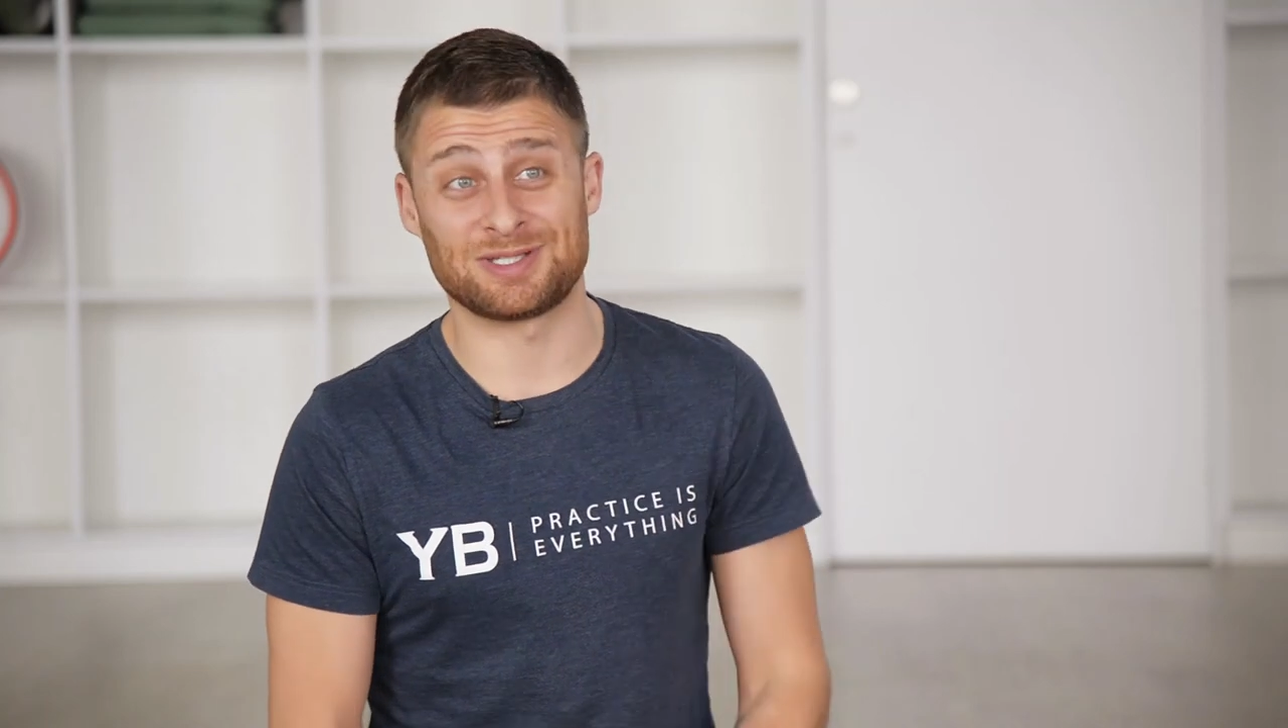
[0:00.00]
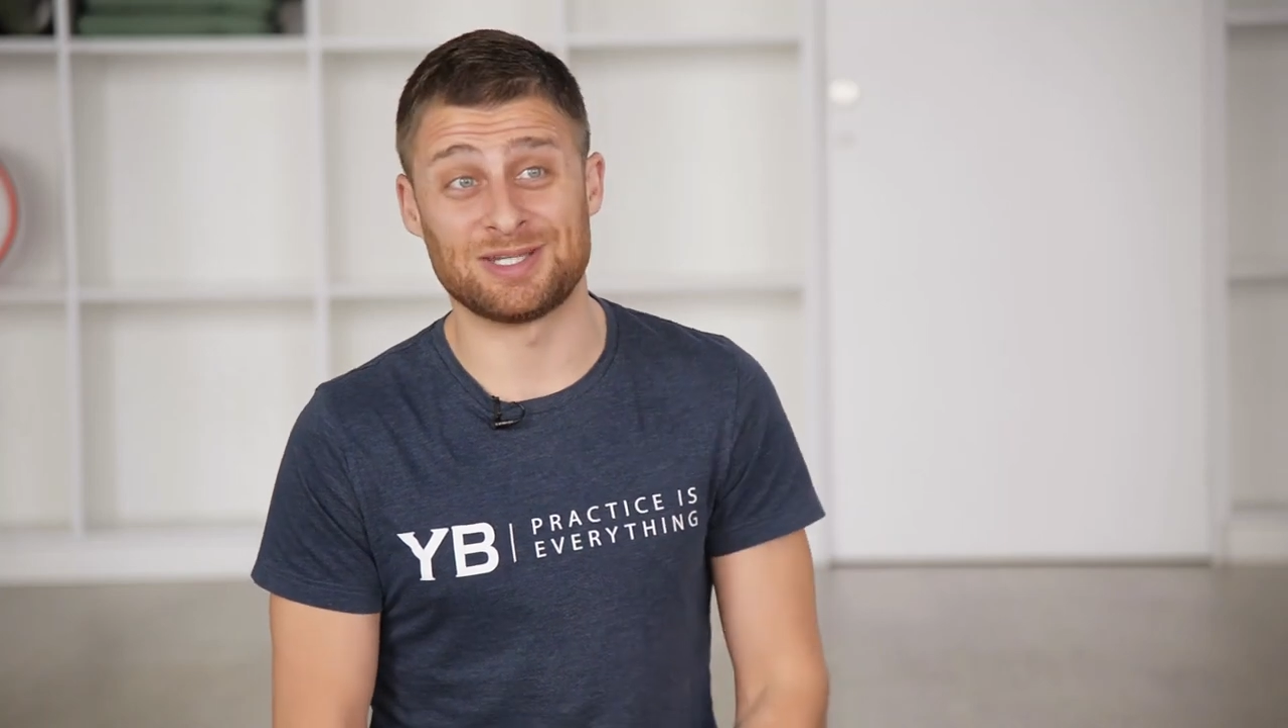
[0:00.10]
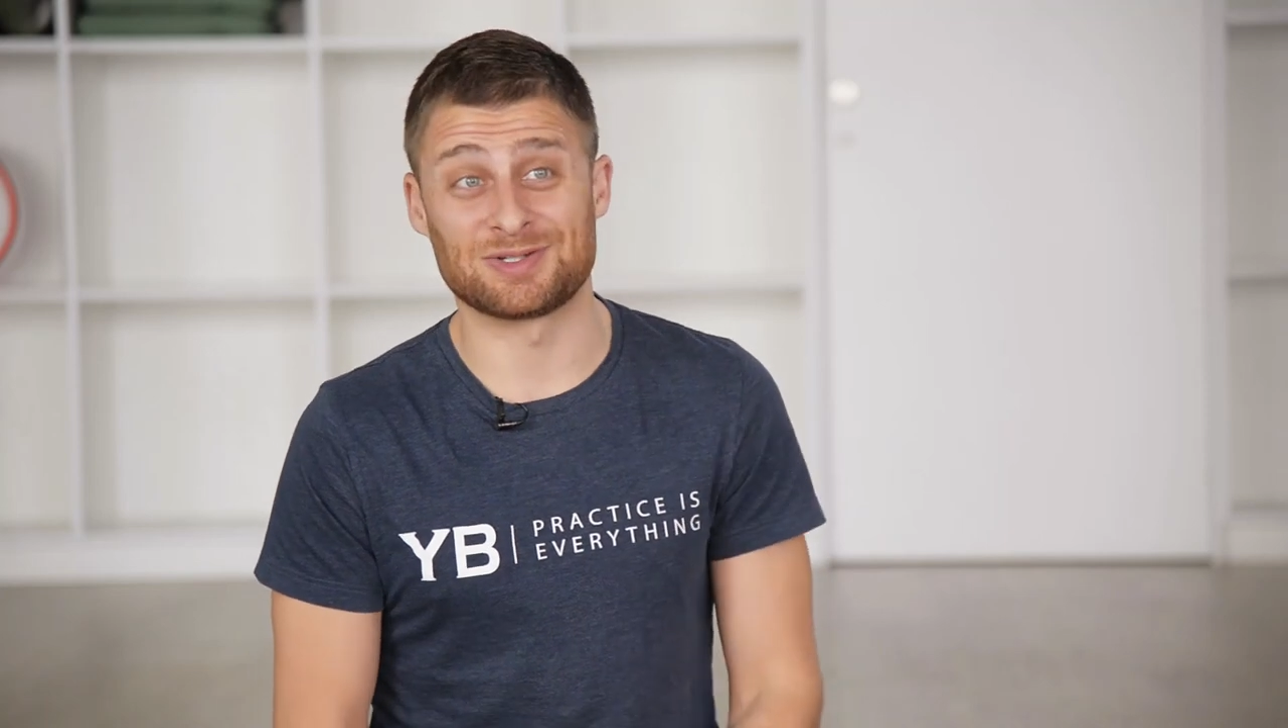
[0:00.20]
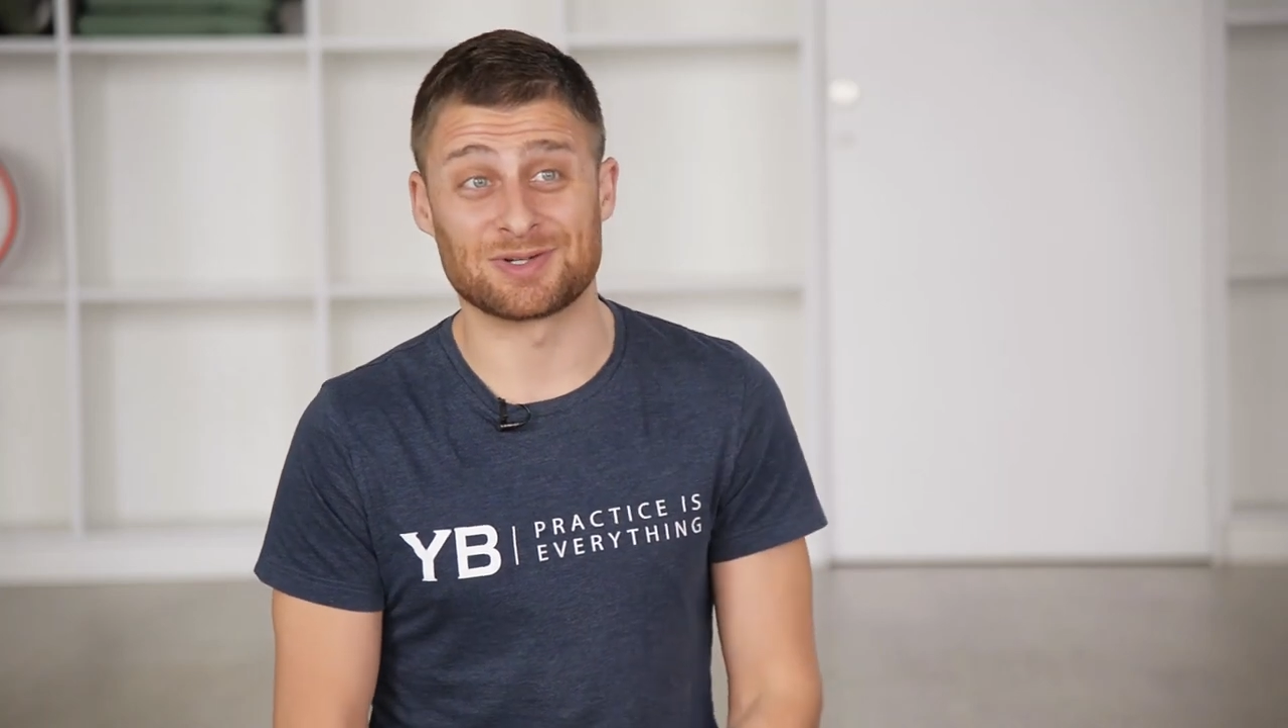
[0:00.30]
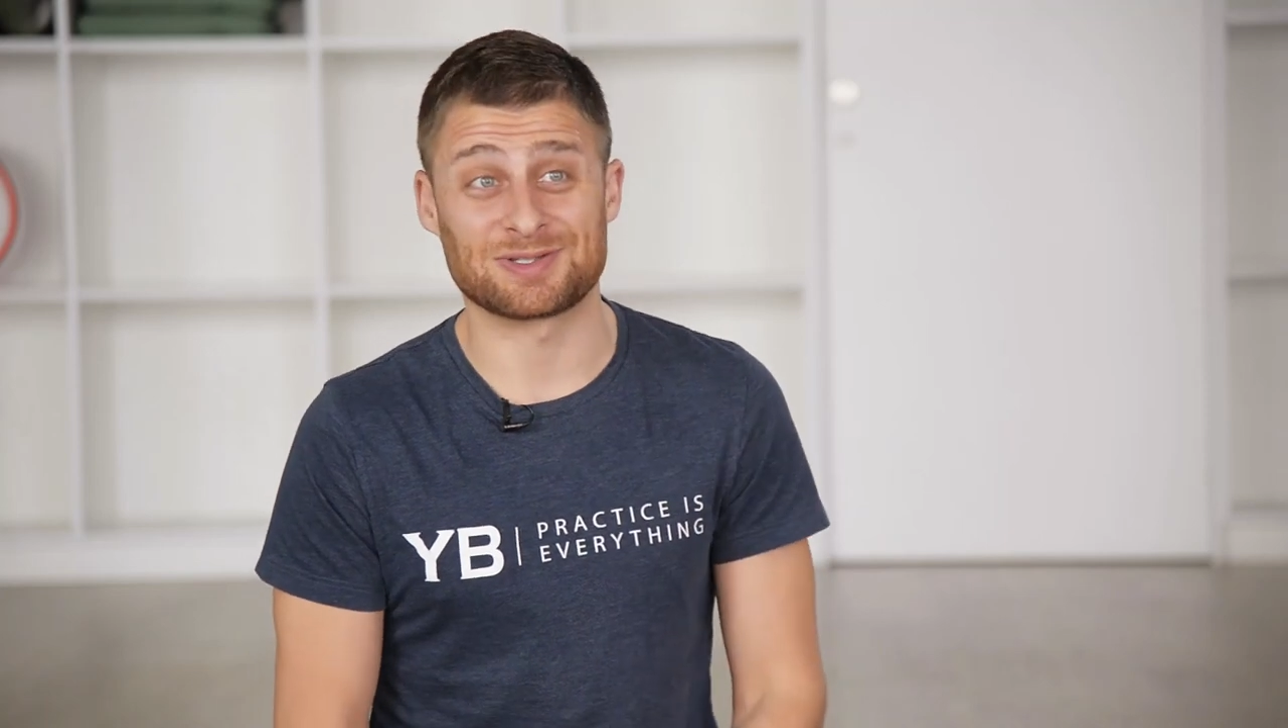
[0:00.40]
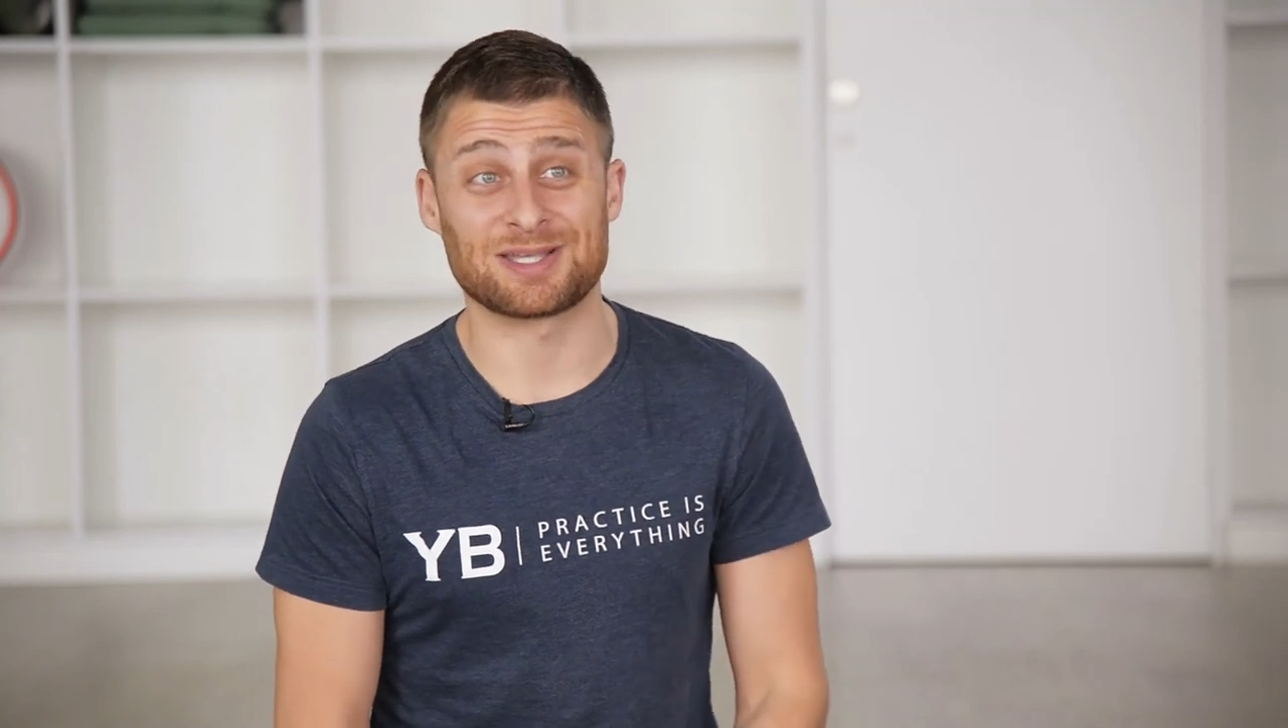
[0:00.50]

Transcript: teachers,